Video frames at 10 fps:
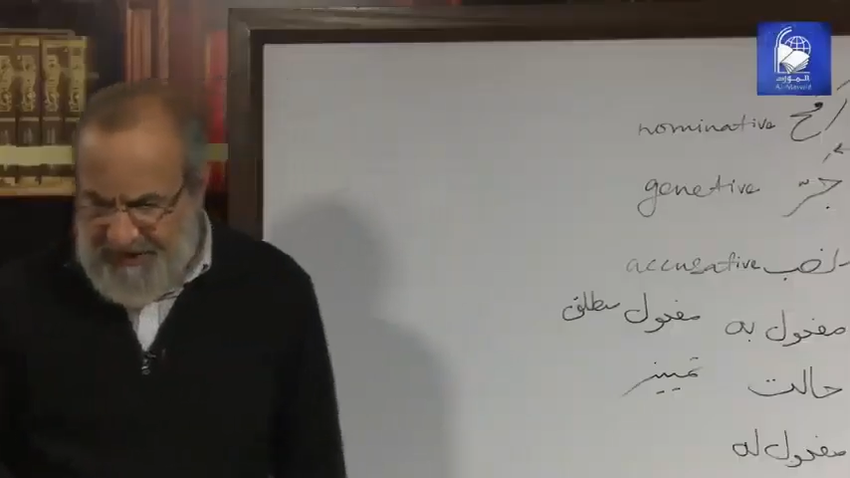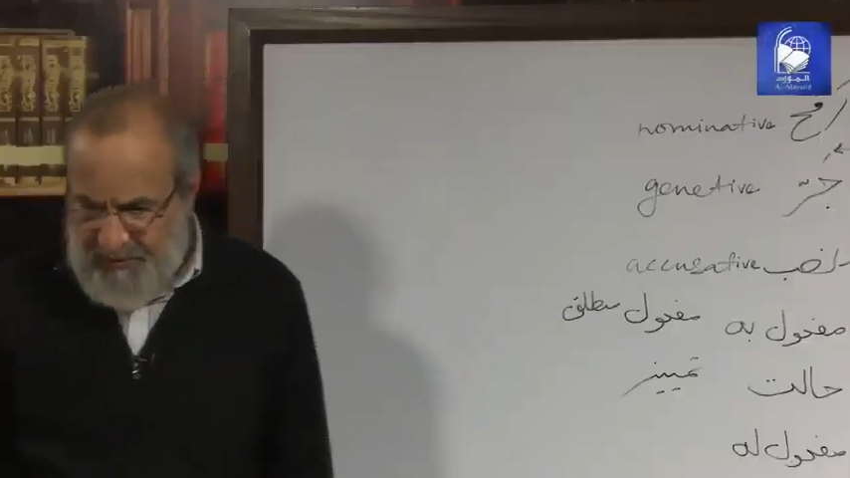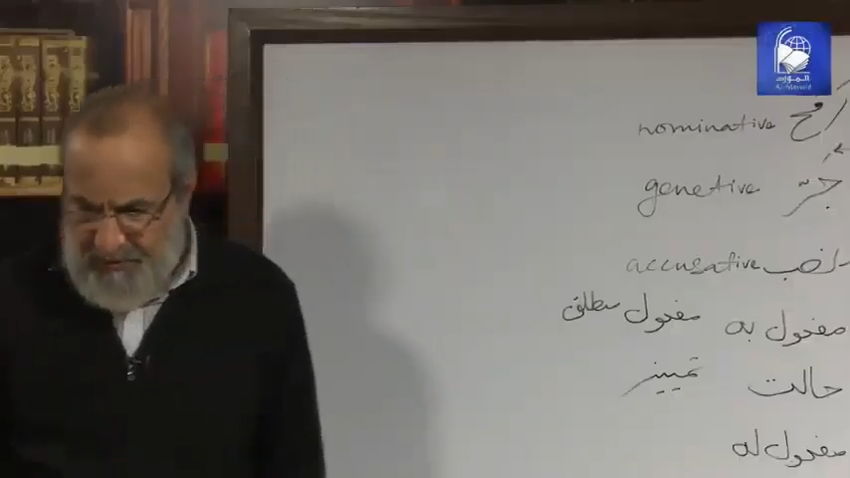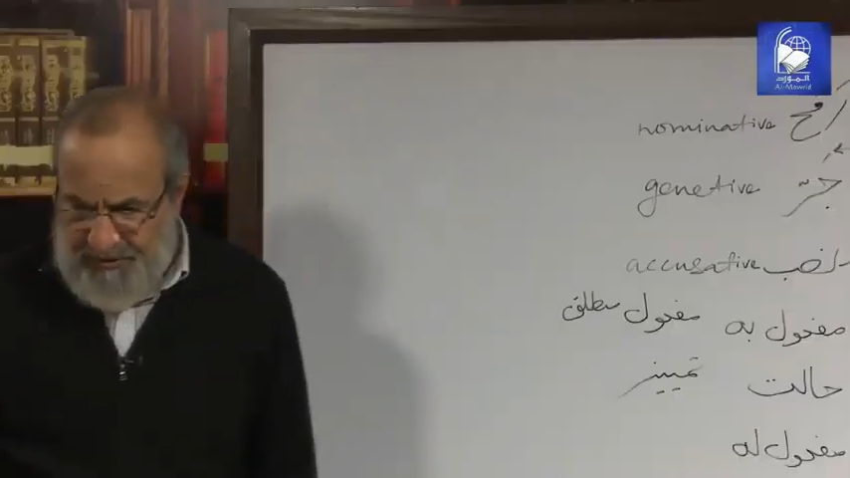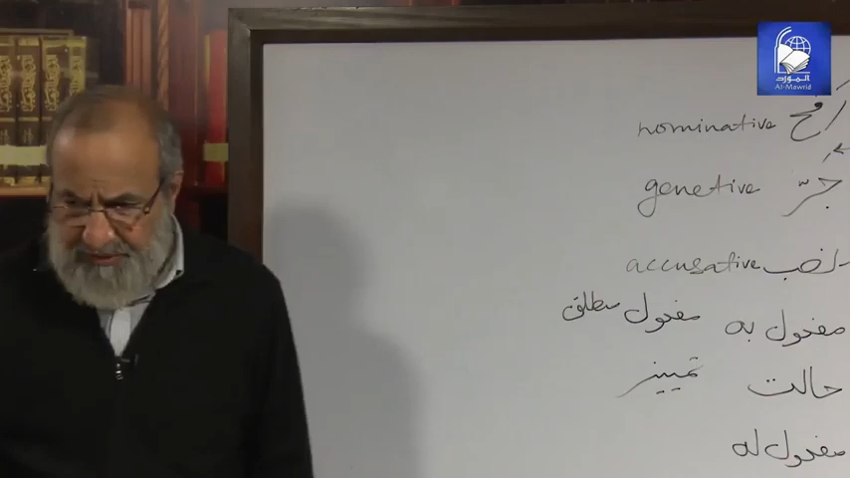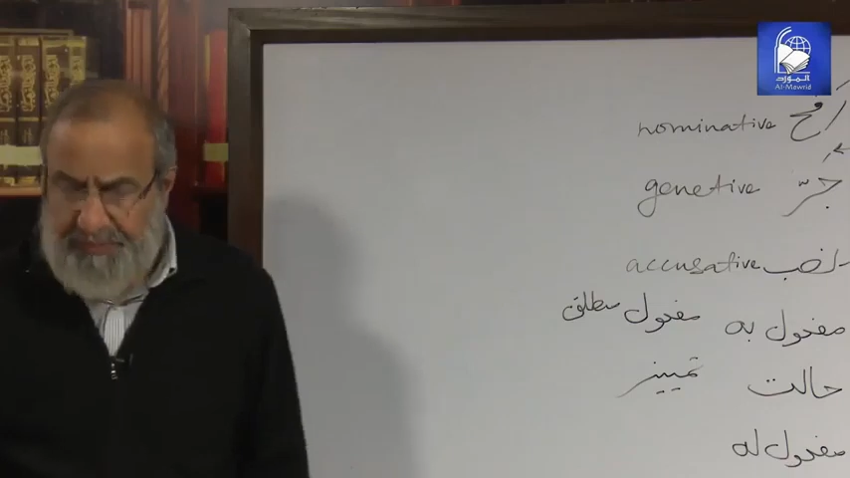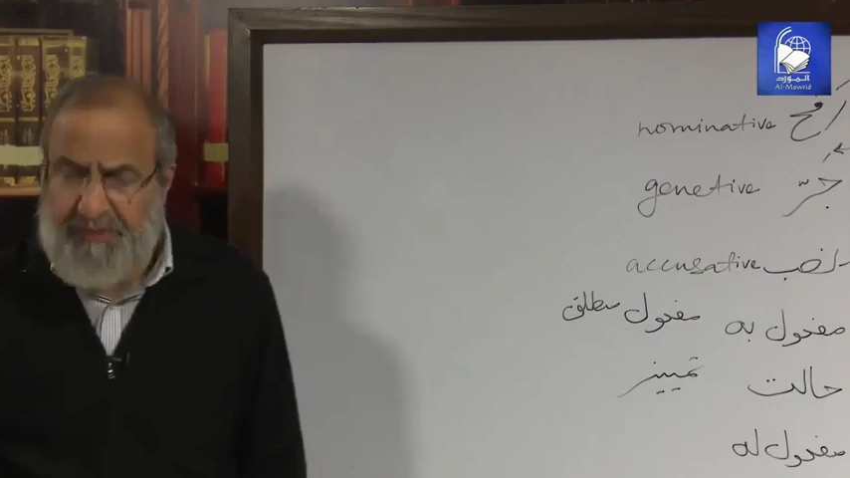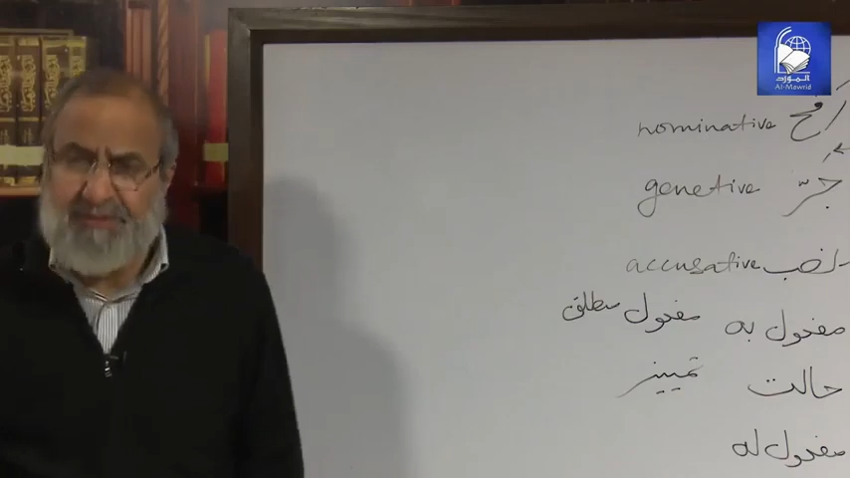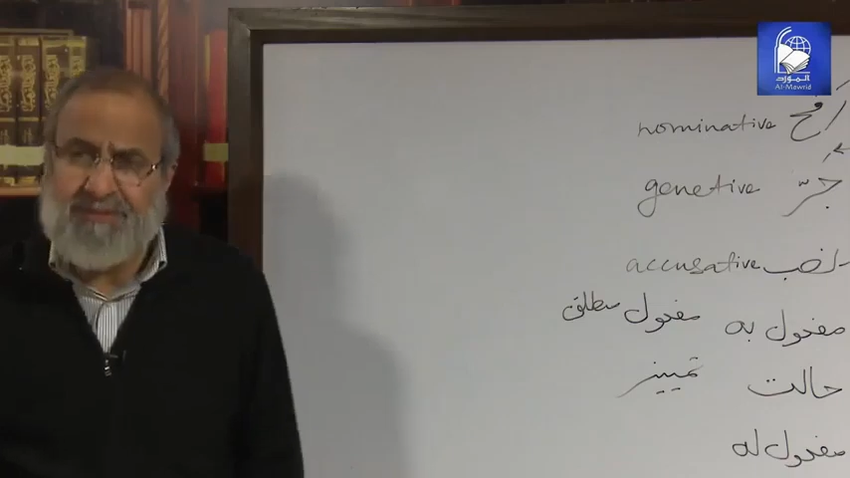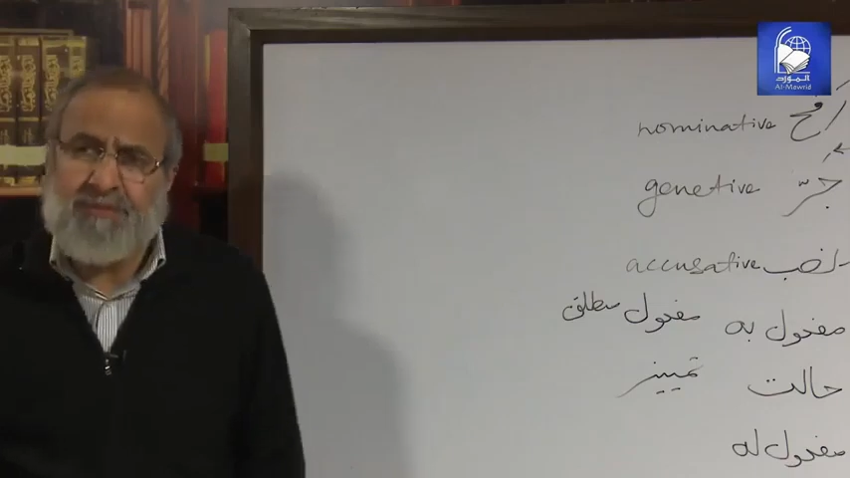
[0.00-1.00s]
noun
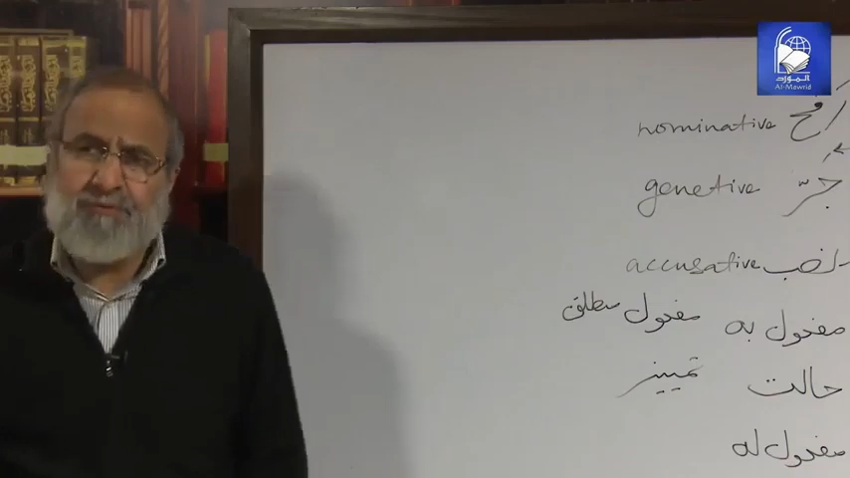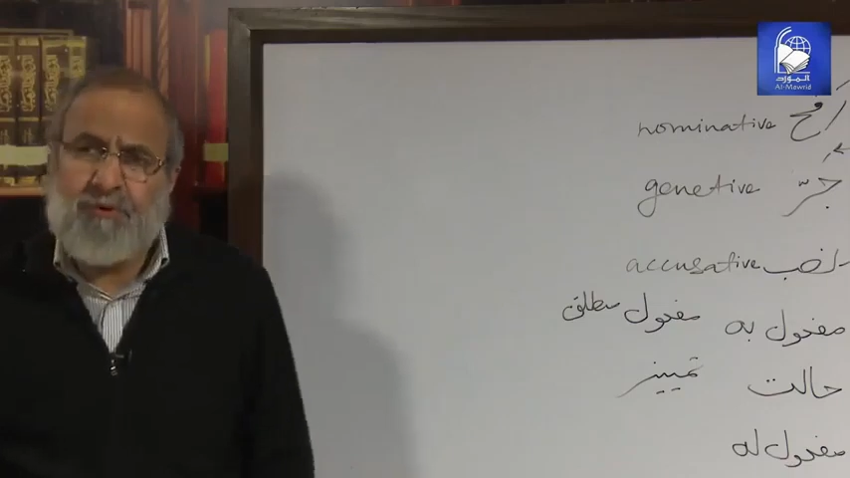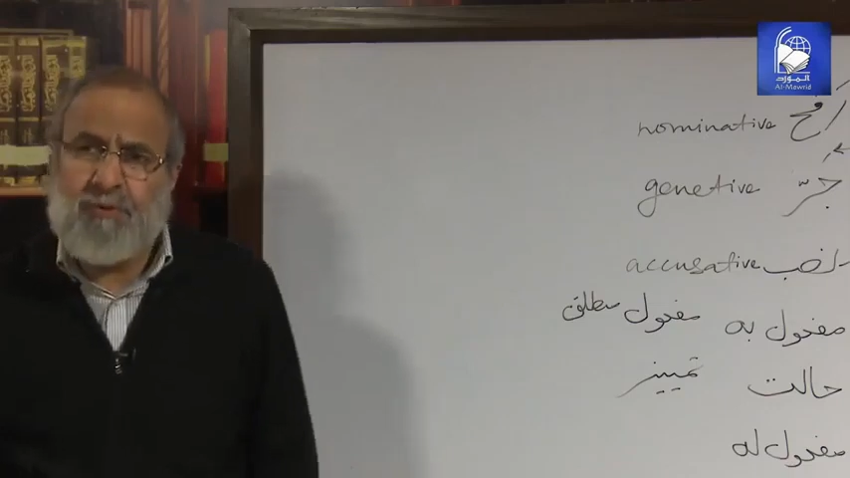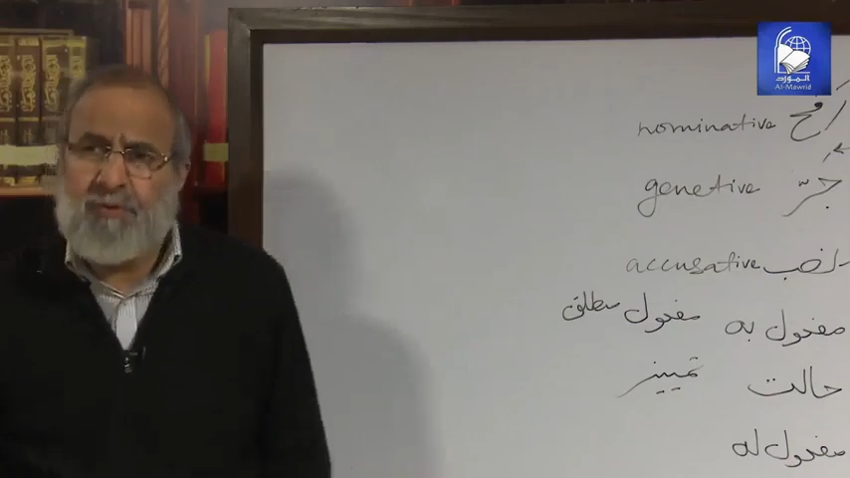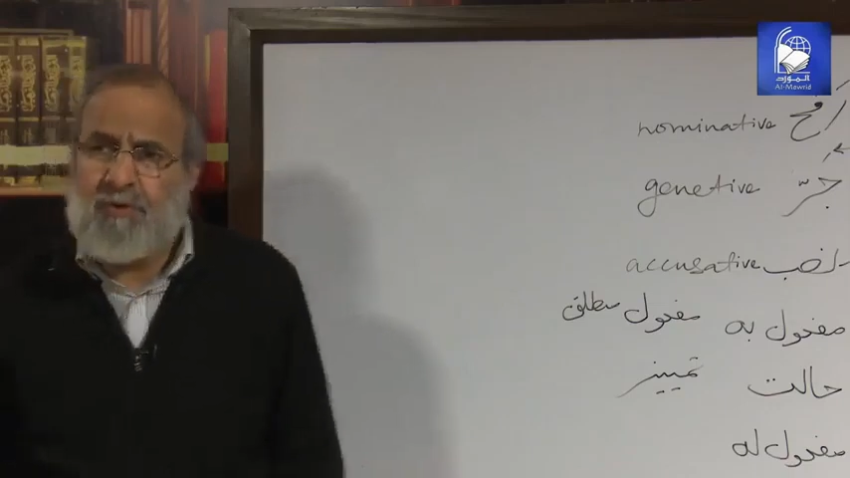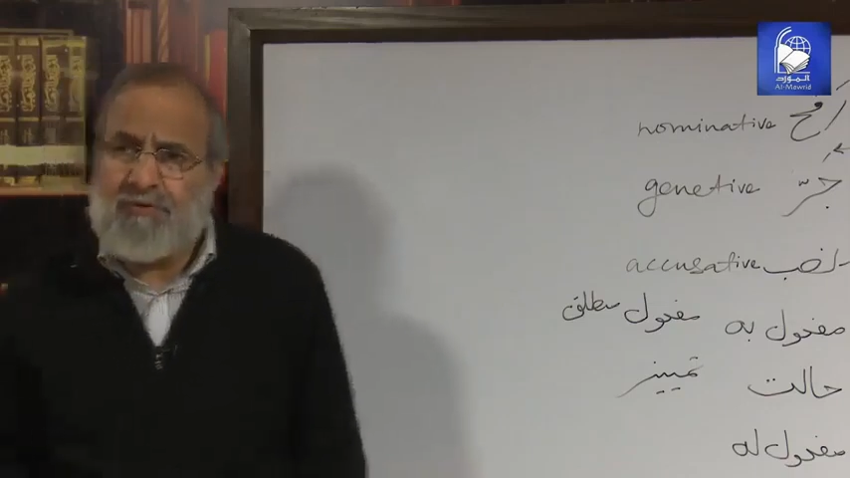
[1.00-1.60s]
appears in the form